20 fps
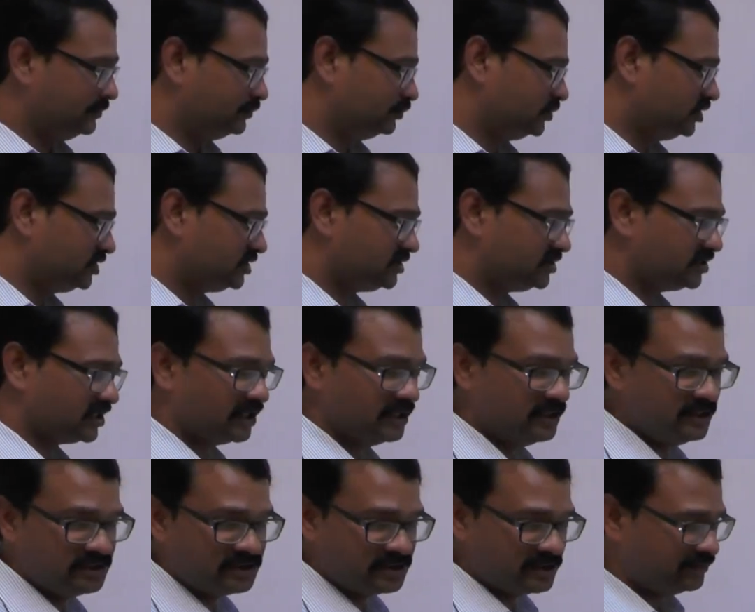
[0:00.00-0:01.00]
This is the
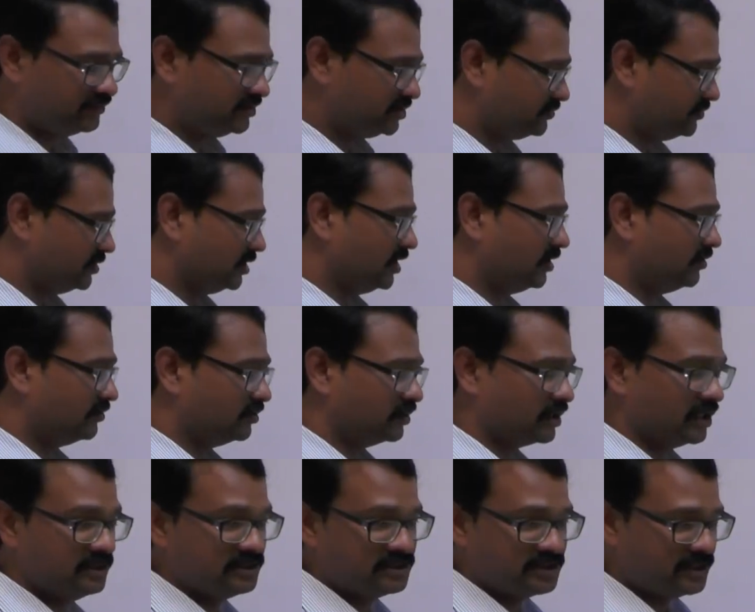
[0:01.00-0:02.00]
condition which we will have to
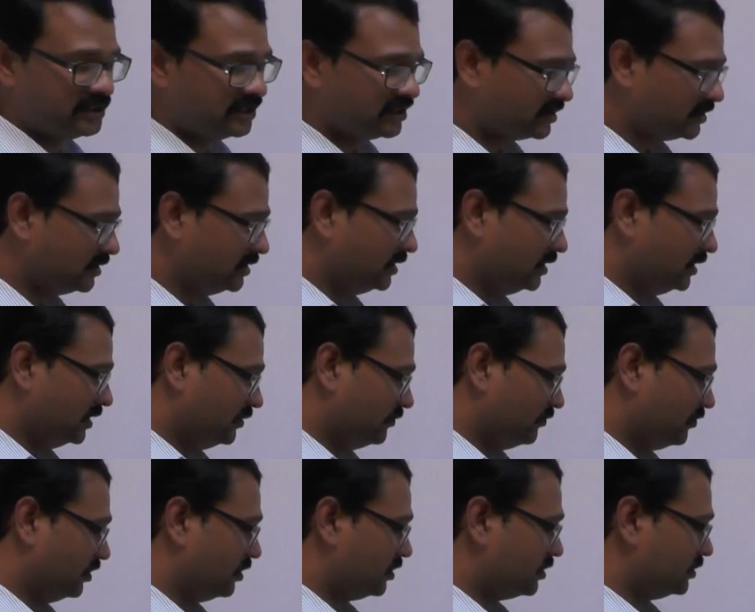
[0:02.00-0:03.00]
consider
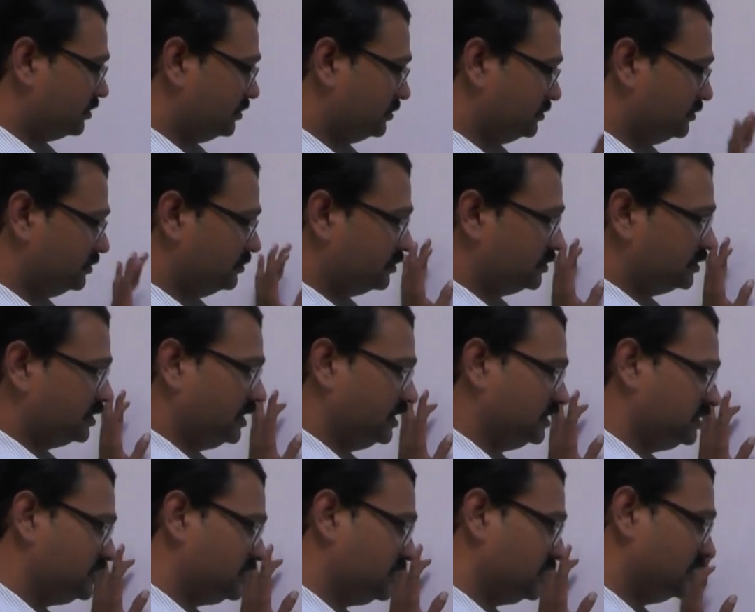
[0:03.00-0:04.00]
for
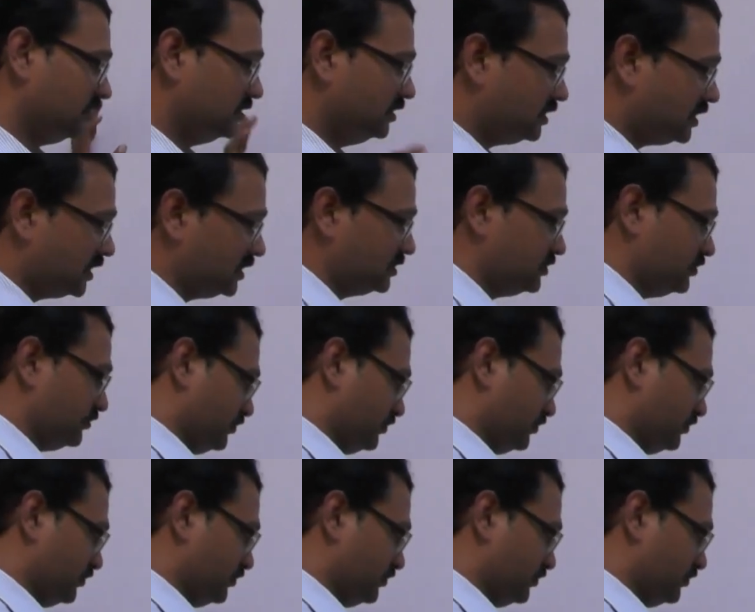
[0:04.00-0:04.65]
considering the transfer